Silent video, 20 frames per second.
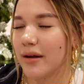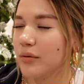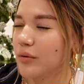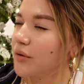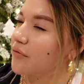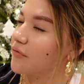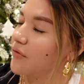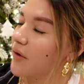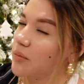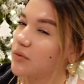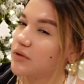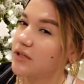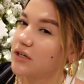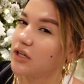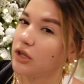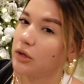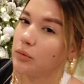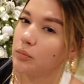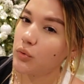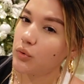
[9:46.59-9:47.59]
know if I wasn't
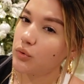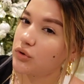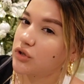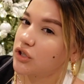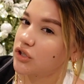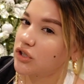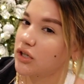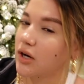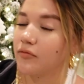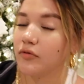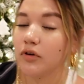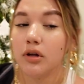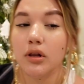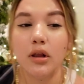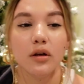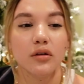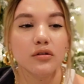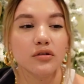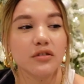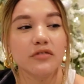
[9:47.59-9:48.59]
in the mood to shop for
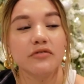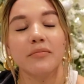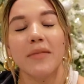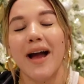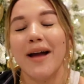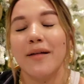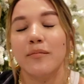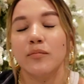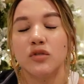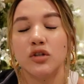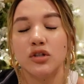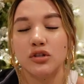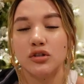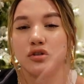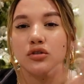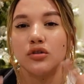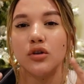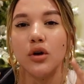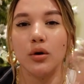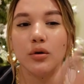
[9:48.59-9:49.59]
clothes or if I'm
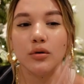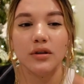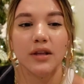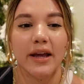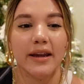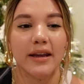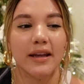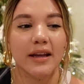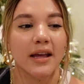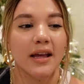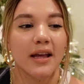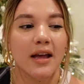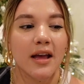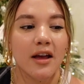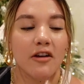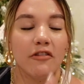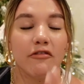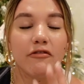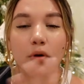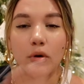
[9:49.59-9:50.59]
just so like
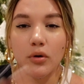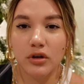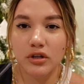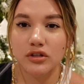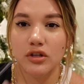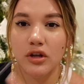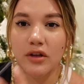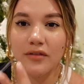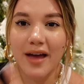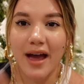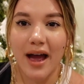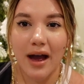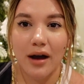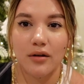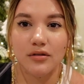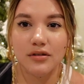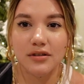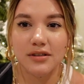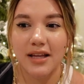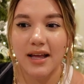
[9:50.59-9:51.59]
focused on the
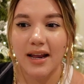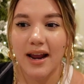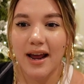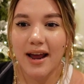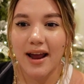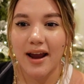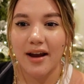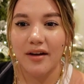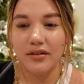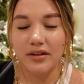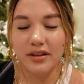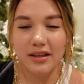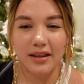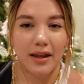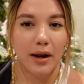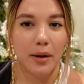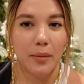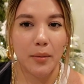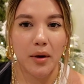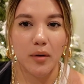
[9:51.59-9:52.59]
house that everything
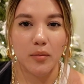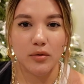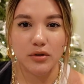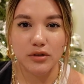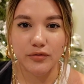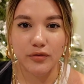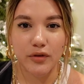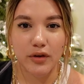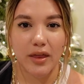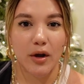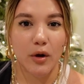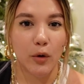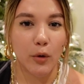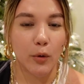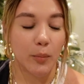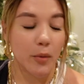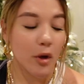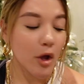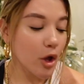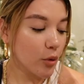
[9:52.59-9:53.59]
that I bought was for the
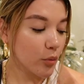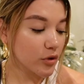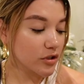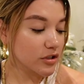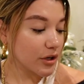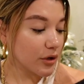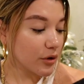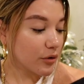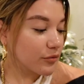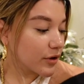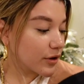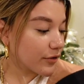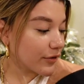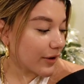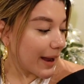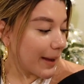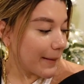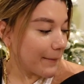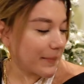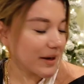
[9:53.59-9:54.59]
home, which I don't
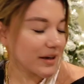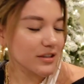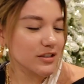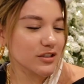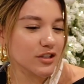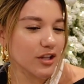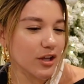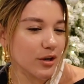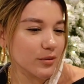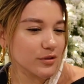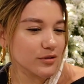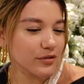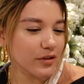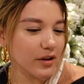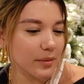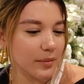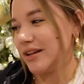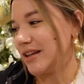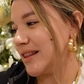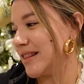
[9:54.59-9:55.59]
regret, but I just thought it was
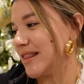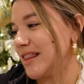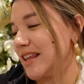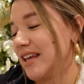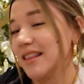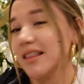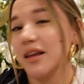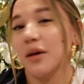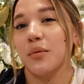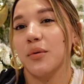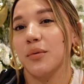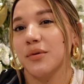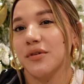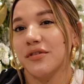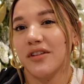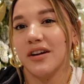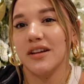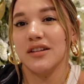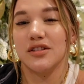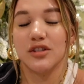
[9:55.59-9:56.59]
funny. Didn't think that we would
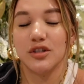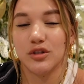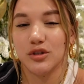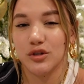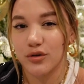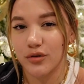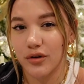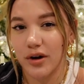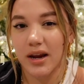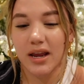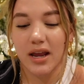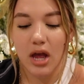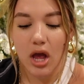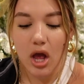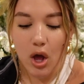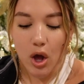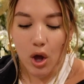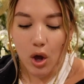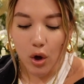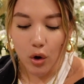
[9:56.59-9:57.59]
find such great
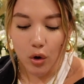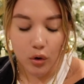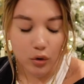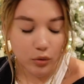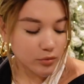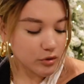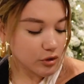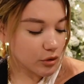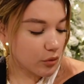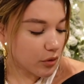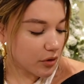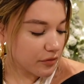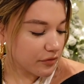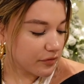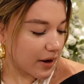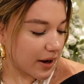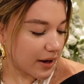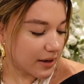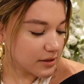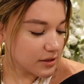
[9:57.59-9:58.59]
home decor
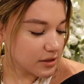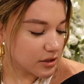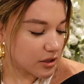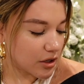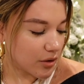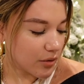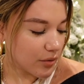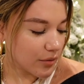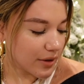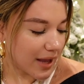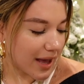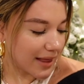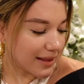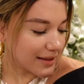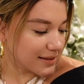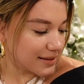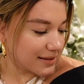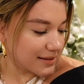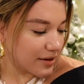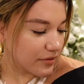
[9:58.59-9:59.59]
finds. So yeah,
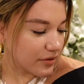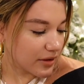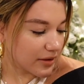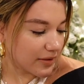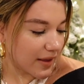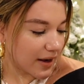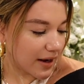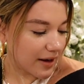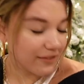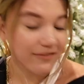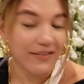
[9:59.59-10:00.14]
this is everything that I